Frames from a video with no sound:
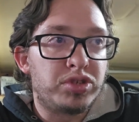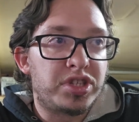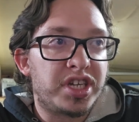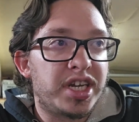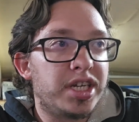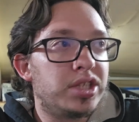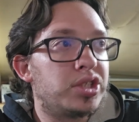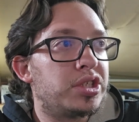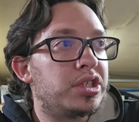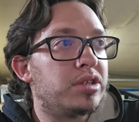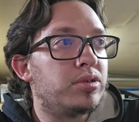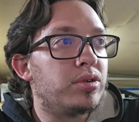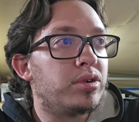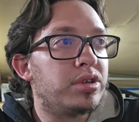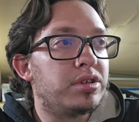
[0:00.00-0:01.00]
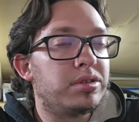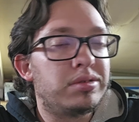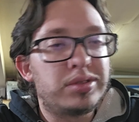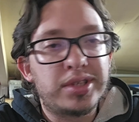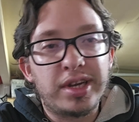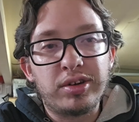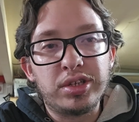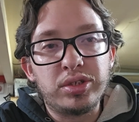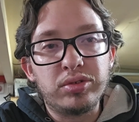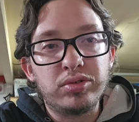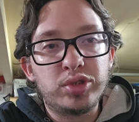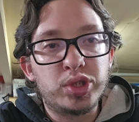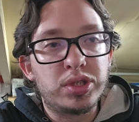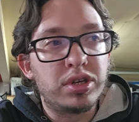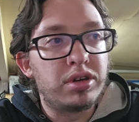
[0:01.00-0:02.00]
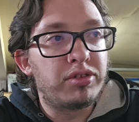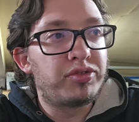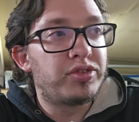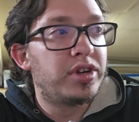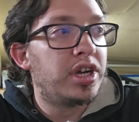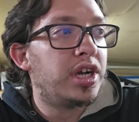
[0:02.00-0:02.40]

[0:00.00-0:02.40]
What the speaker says: with the head sitting on it, that's how I do stuff.